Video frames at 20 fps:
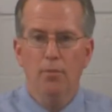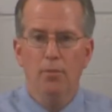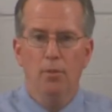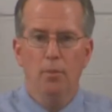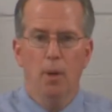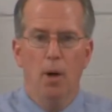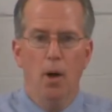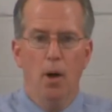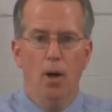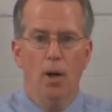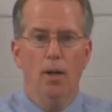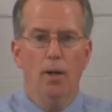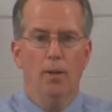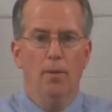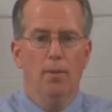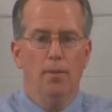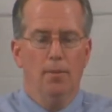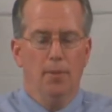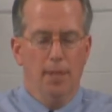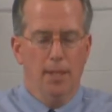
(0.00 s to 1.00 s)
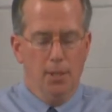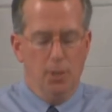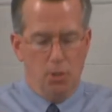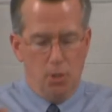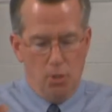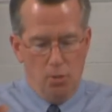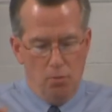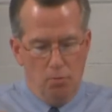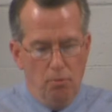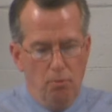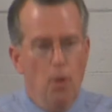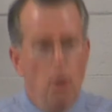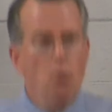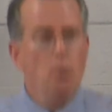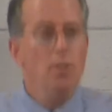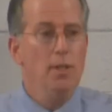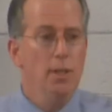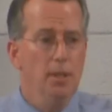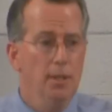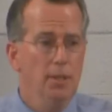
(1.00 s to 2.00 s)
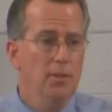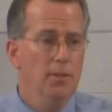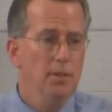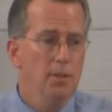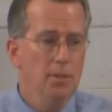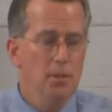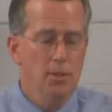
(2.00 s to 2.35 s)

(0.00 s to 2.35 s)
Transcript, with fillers: from a heart that is devoted